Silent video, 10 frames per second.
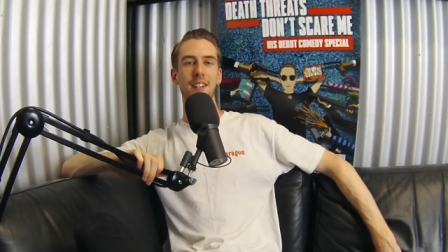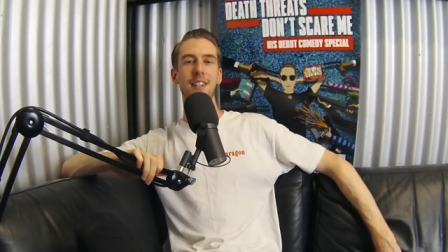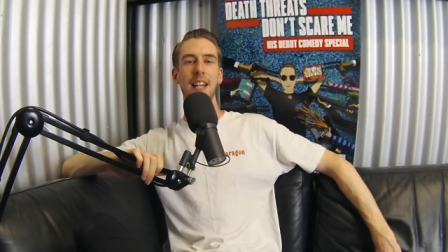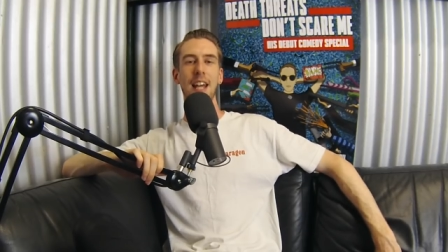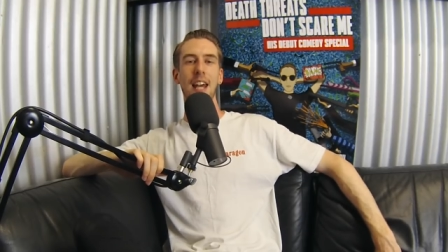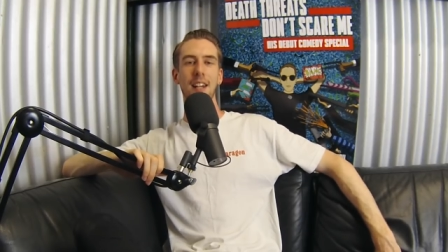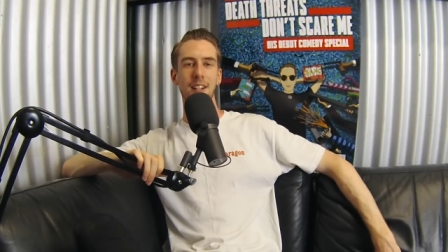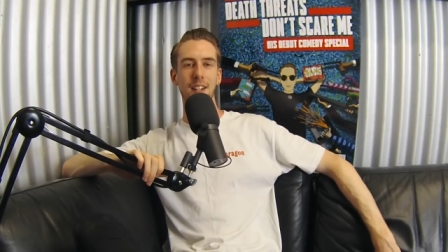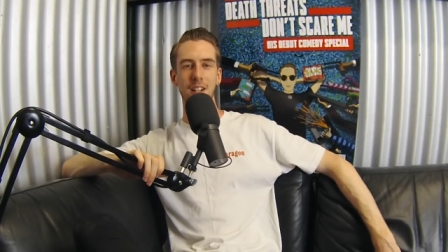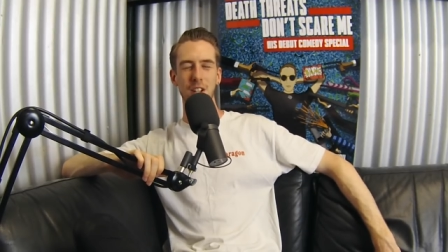dickhead,
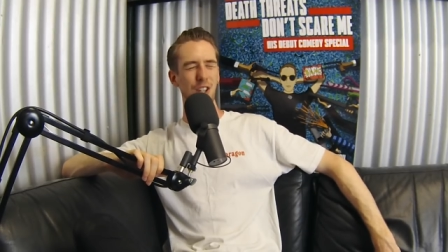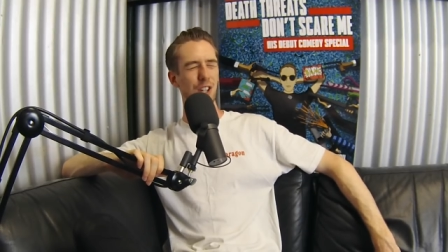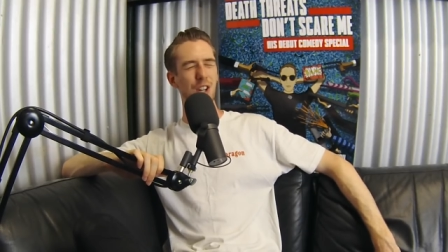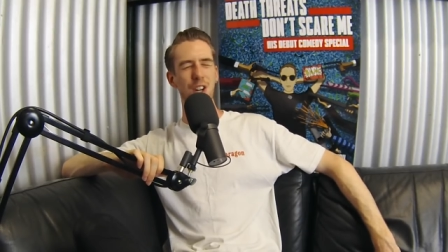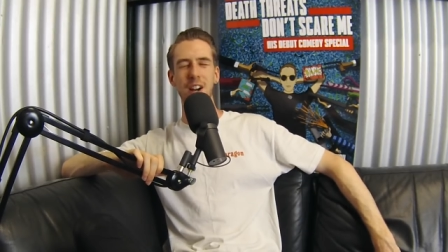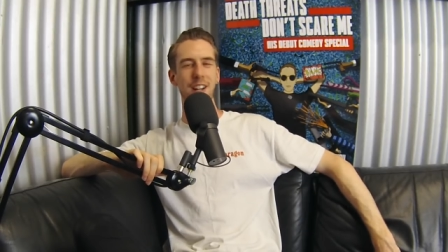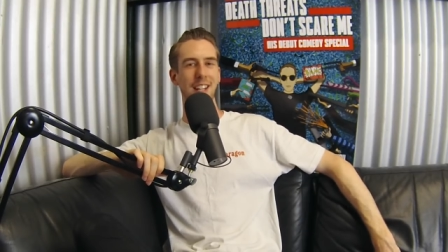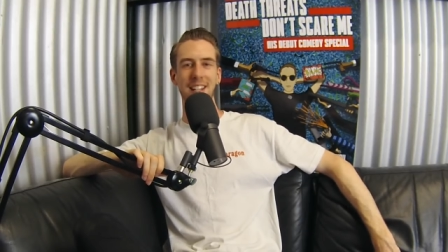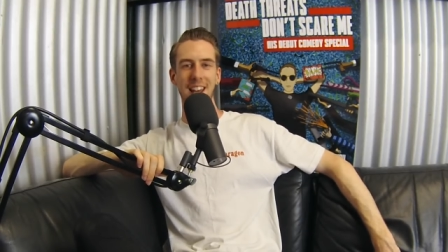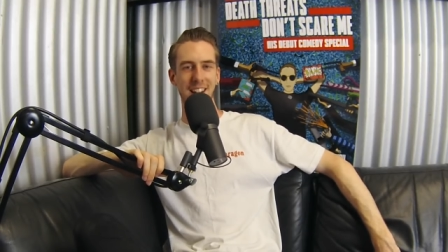you're a
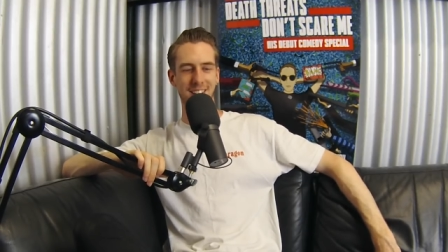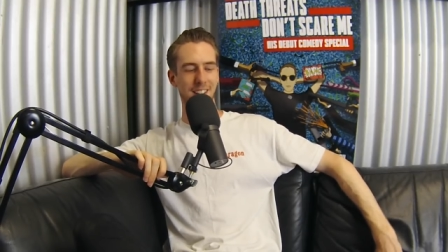dickhead.